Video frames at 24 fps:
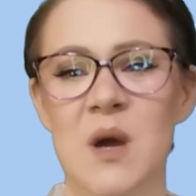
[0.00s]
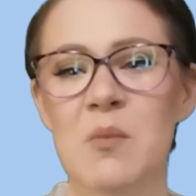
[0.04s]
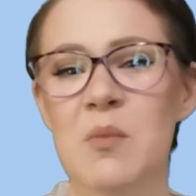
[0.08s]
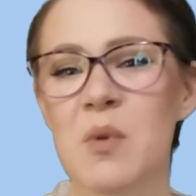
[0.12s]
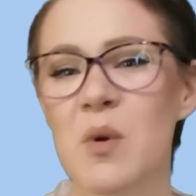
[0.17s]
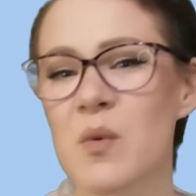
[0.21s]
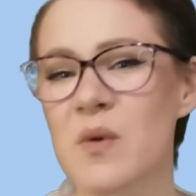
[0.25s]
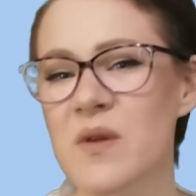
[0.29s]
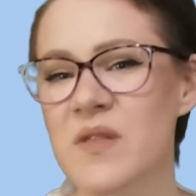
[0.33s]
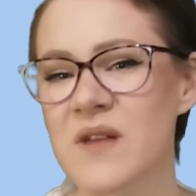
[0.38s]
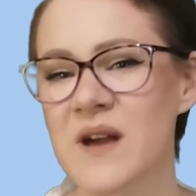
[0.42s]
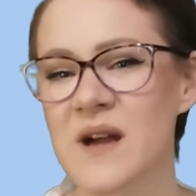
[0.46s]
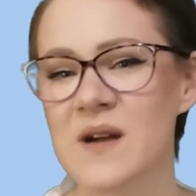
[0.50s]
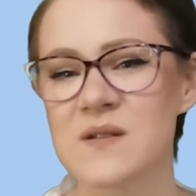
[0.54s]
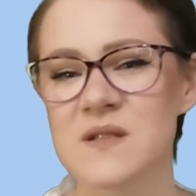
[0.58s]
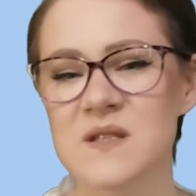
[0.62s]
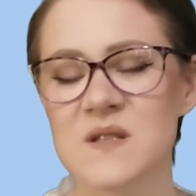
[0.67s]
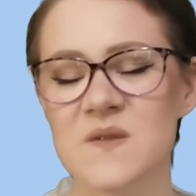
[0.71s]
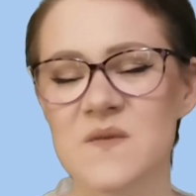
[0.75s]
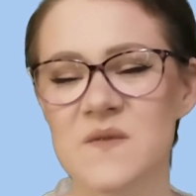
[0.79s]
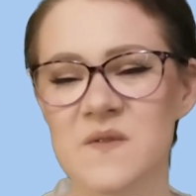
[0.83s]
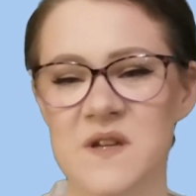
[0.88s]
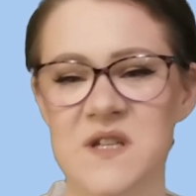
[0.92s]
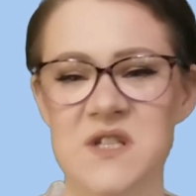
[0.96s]
but without
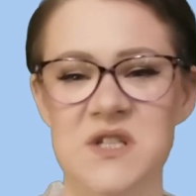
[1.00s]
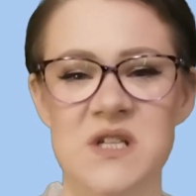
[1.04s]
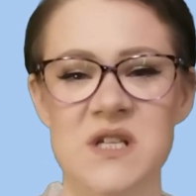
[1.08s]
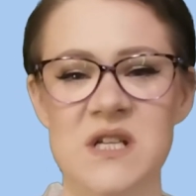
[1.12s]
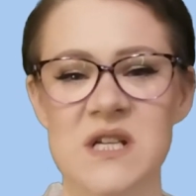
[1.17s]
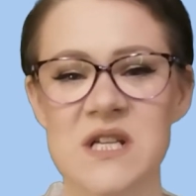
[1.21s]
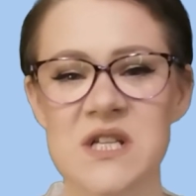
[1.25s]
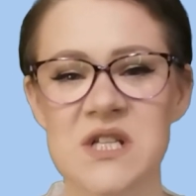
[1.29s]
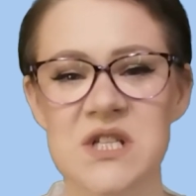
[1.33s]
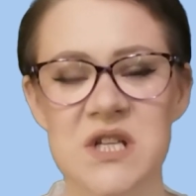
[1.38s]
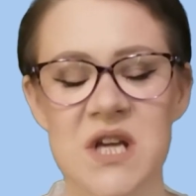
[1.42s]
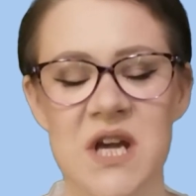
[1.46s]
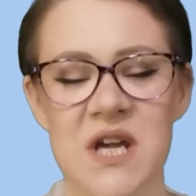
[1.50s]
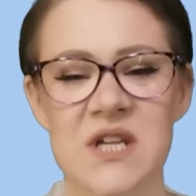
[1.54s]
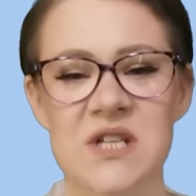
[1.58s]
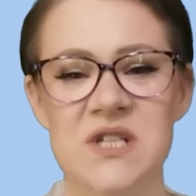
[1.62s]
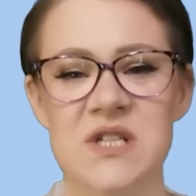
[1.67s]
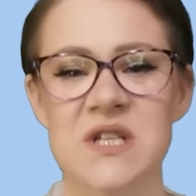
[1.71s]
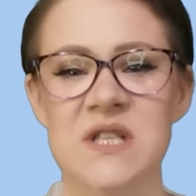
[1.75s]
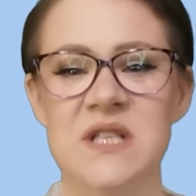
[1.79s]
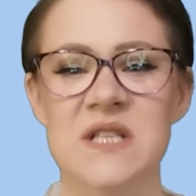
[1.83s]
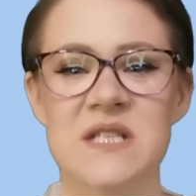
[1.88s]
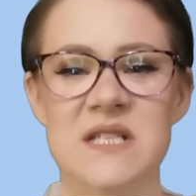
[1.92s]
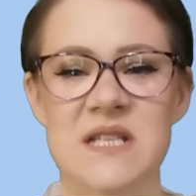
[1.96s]
sufficiently
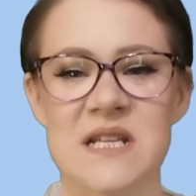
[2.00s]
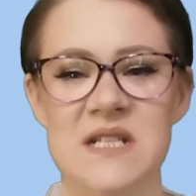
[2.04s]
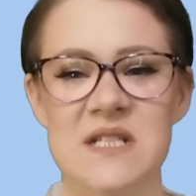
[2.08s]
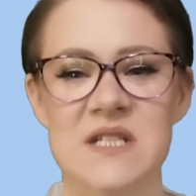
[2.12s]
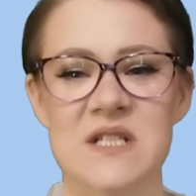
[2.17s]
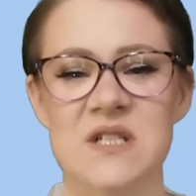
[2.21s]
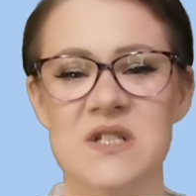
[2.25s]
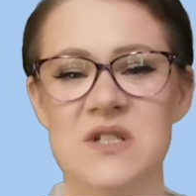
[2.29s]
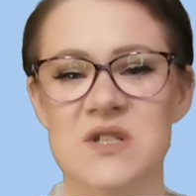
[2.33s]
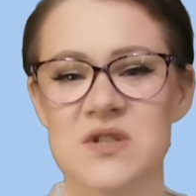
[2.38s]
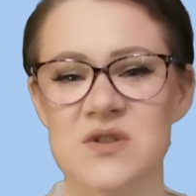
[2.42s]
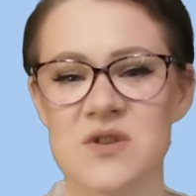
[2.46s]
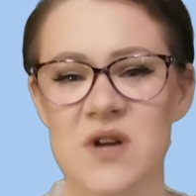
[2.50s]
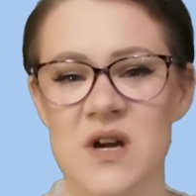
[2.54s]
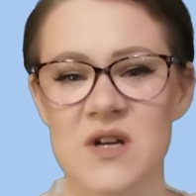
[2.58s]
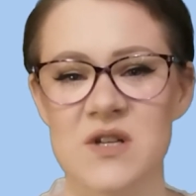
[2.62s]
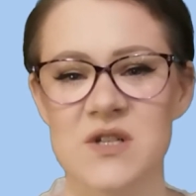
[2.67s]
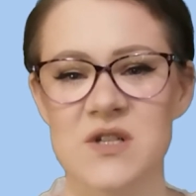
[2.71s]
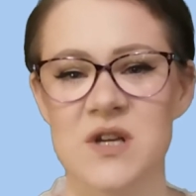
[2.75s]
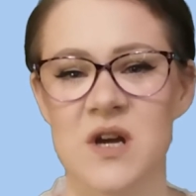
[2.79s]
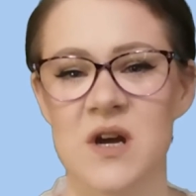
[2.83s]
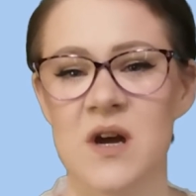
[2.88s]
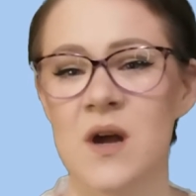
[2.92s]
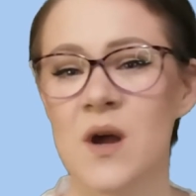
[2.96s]
changing the sentence
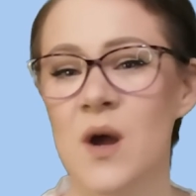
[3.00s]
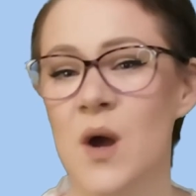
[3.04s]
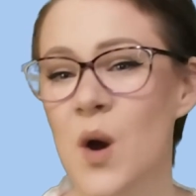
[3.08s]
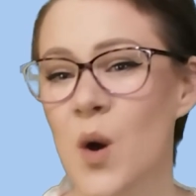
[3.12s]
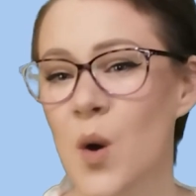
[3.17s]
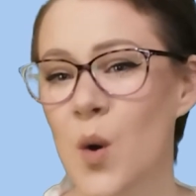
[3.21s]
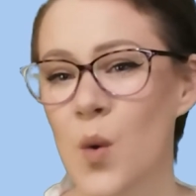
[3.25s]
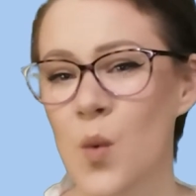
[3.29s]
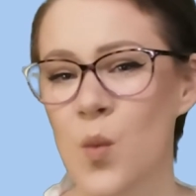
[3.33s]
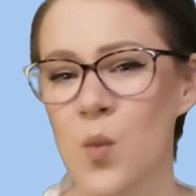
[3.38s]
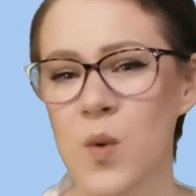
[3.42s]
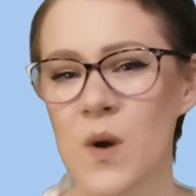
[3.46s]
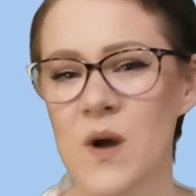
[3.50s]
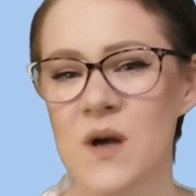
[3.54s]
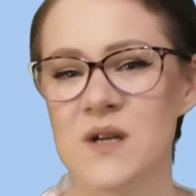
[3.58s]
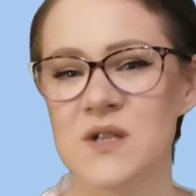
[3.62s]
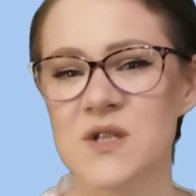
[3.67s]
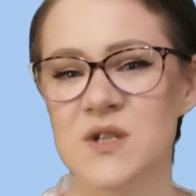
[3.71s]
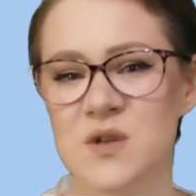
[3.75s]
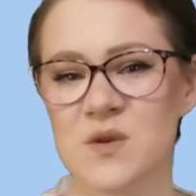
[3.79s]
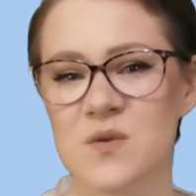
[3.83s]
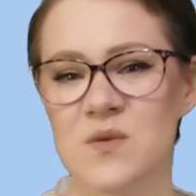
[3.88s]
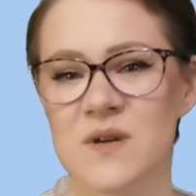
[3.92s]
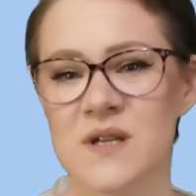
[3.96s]
structure or
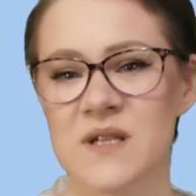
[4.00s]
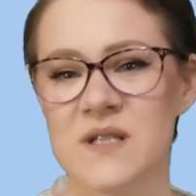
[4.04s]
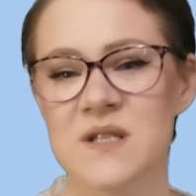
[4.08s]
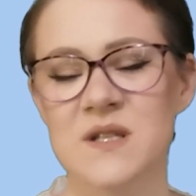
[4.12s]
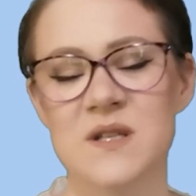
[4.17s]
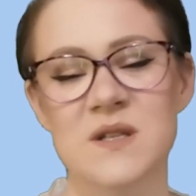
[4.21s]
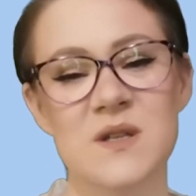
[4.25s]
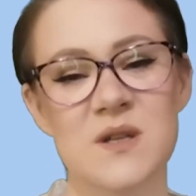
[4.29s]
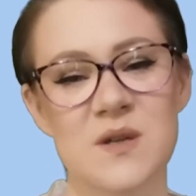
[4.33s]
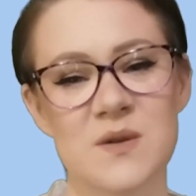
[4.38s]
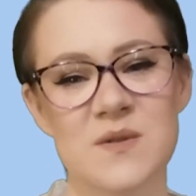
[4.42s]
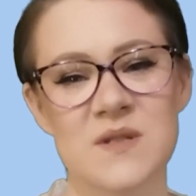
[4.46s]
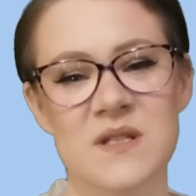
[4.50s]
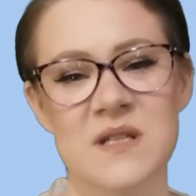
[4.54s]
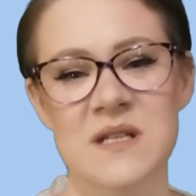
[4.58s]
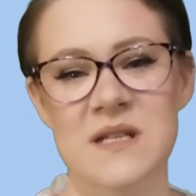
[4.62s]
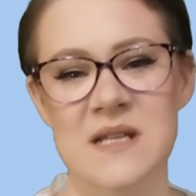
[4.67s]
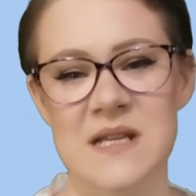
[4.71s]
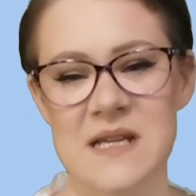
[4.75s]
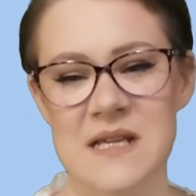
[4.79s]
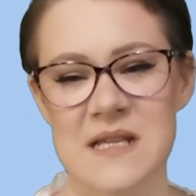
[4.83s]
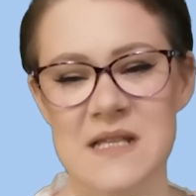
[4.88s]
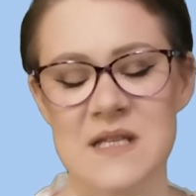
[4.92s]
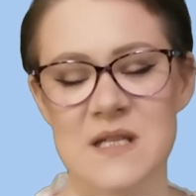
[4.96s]
word choice used
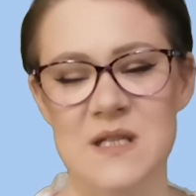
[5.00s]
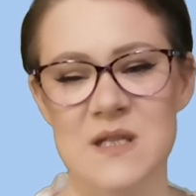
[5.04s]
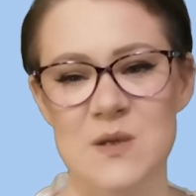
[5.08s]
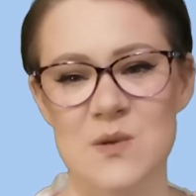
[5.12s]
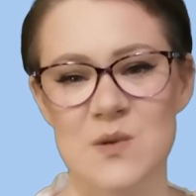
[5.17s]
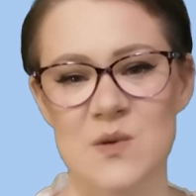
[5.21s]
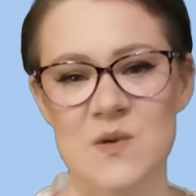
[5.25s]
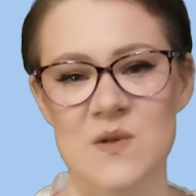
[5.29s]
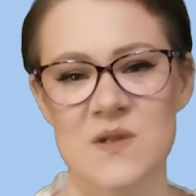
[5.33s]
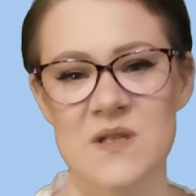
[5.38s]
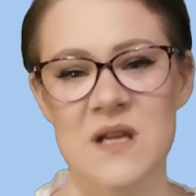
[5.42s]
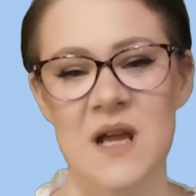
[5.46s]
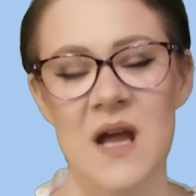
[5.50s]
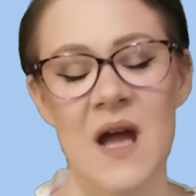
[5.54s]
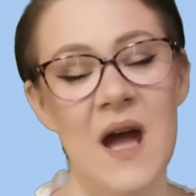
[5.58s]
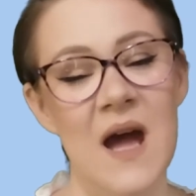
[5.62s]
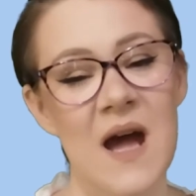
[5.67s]
in either source,